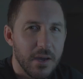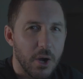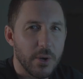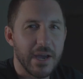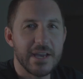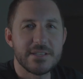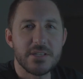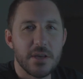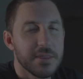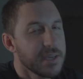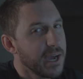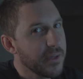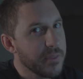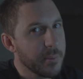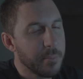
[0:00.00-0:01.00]
Okay, so
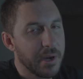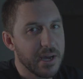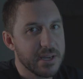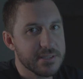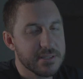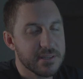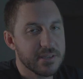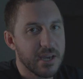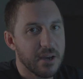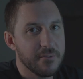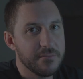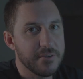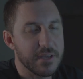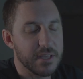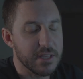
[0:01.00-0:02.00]
the other parts of the
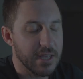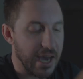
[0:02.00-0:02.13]
comfort,